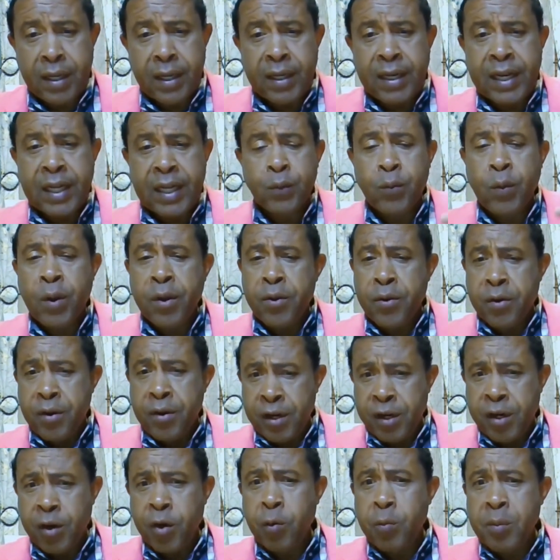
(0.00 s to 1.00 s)
And that's why you're
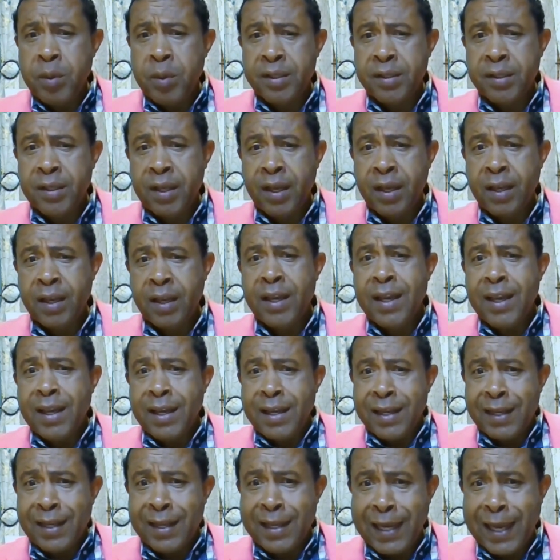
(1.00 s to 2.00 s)
hearing me say,
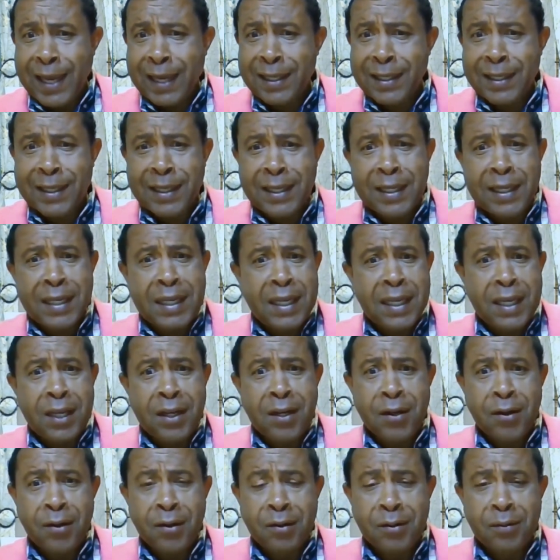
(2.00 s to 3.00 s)
get the
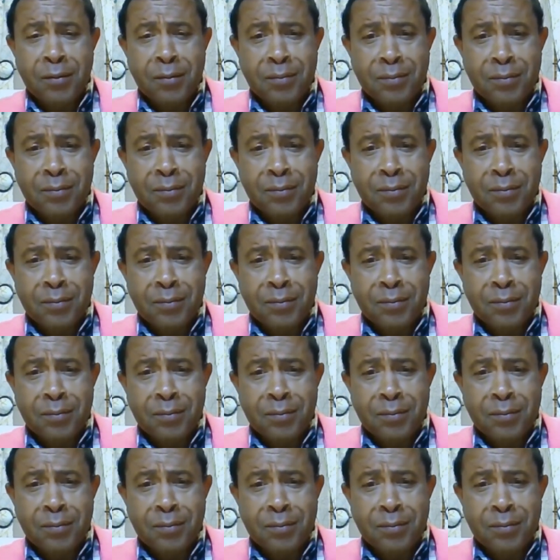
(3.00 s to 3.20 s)
gear.